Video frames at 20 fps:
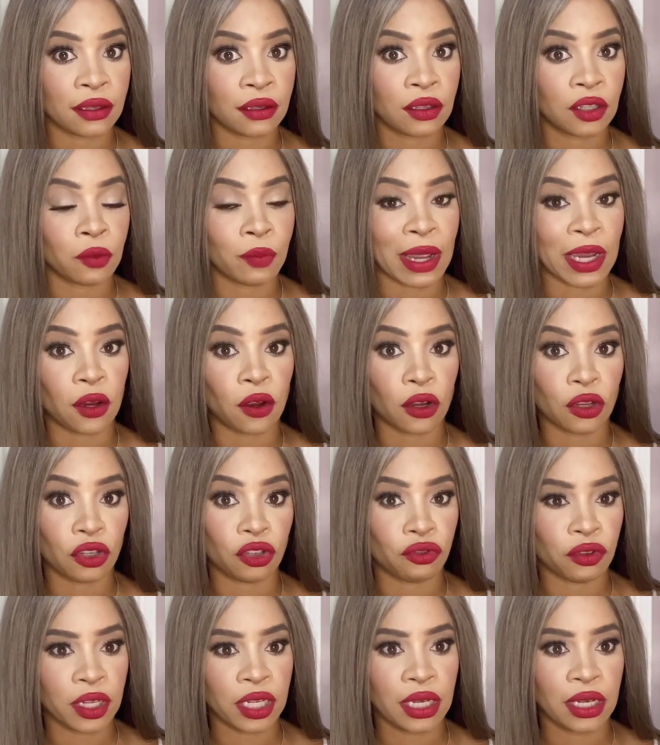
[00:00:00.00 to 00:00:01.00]
to my
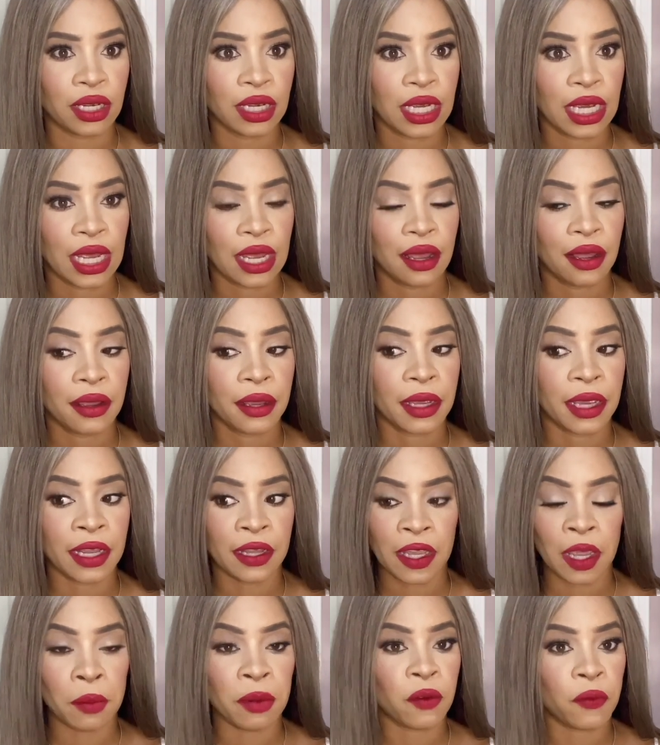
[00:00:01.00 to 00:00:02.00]
country. It
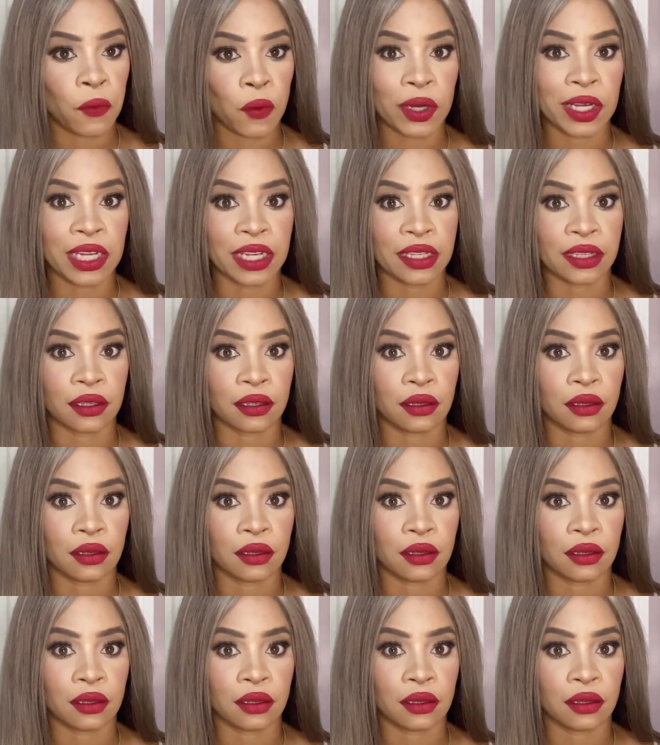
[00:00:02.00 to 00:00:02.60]
came in 4 days.